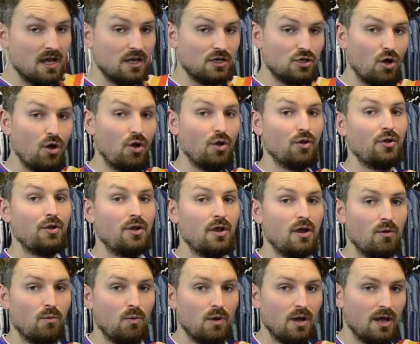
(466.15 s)
Gone
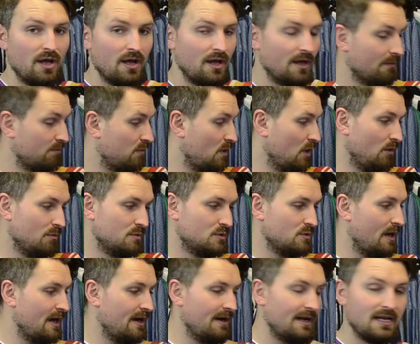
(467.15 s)
were clubs
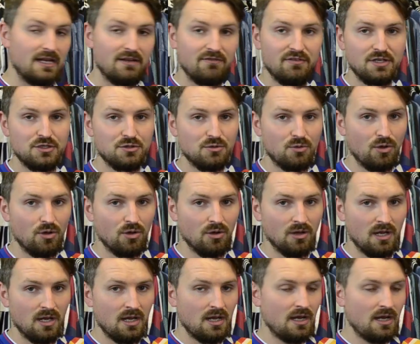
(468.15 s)
wearing individual